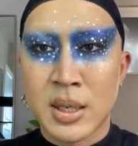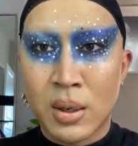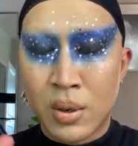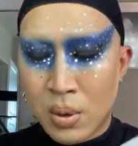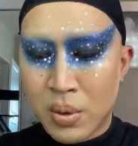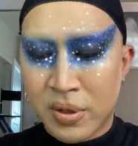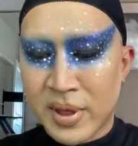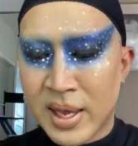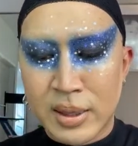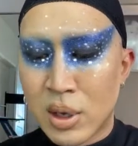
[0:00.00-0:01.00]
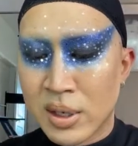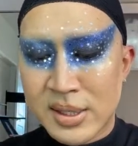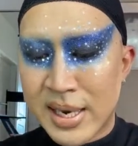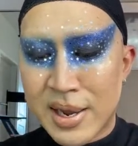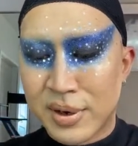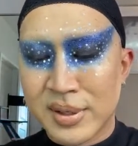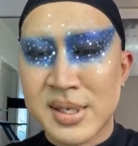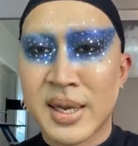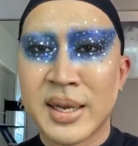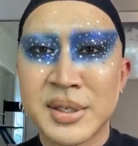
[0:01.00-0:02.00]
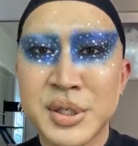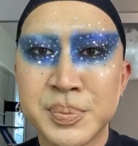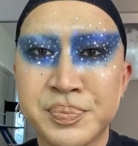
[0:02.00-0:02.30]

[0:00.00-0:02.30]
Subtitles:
whole thing locks down on stage.